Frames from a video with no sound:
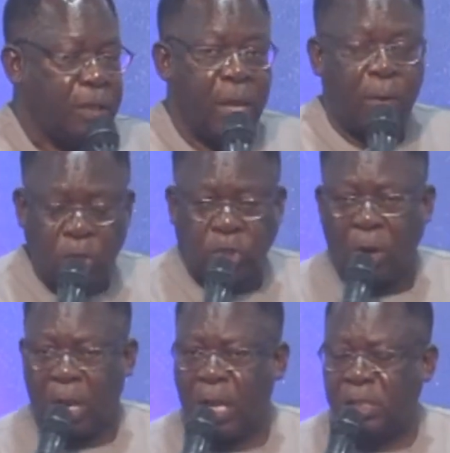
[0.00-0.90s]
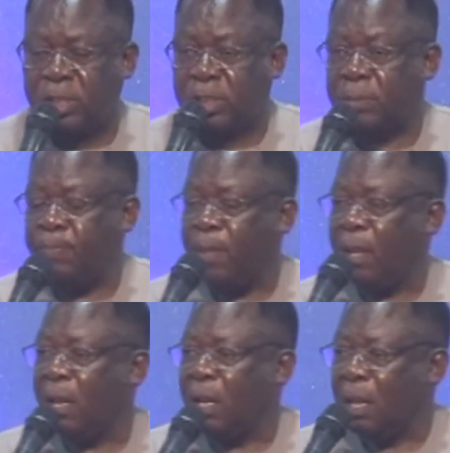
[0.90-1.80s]
The reason
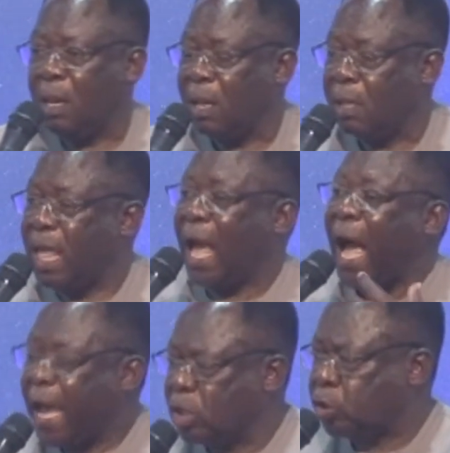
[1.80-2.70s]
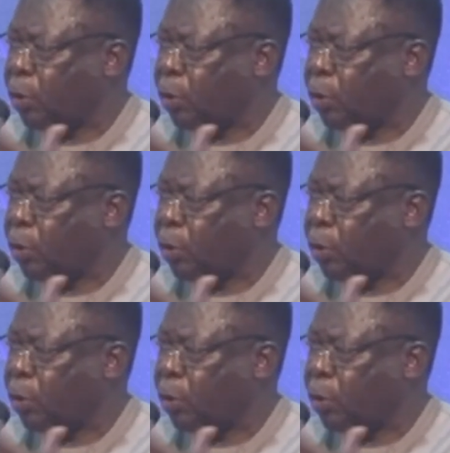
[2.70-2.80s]
is, the eyes